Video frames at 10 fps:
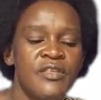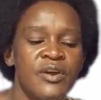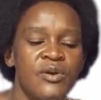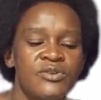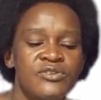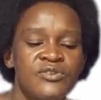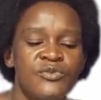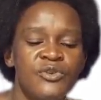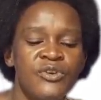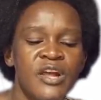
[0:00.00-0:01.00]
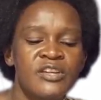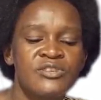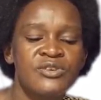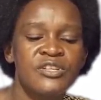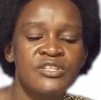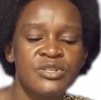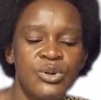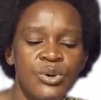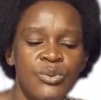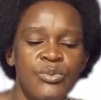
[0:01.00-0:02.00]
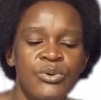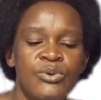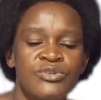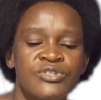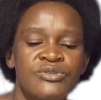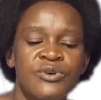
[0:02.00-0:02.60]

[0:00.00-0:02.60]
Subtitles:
The cost of production is low because